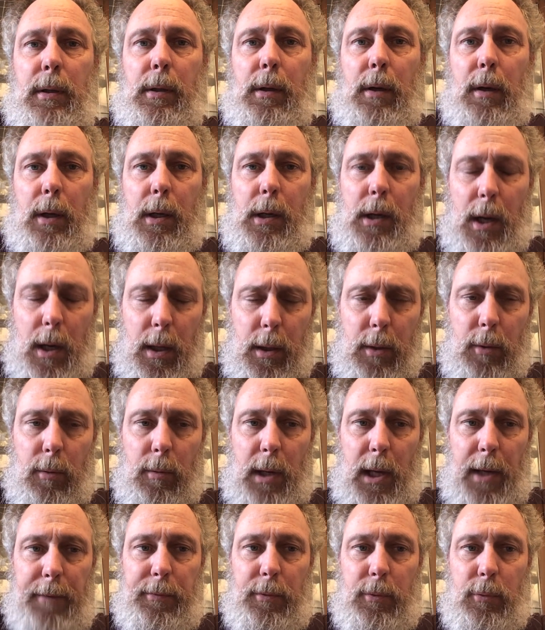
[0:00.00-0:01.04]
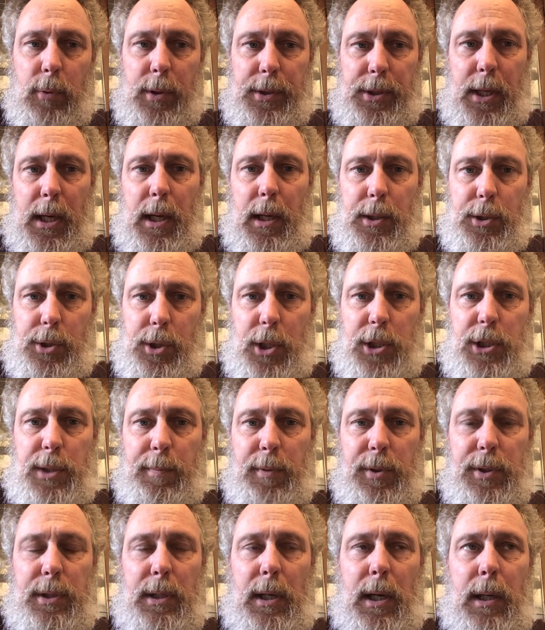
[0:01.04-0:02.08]
Carcano rifle, which had
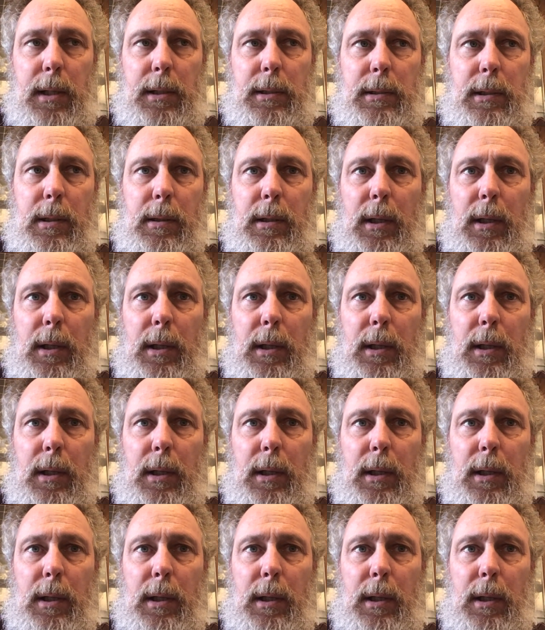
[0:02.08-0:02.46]
adjustable sights,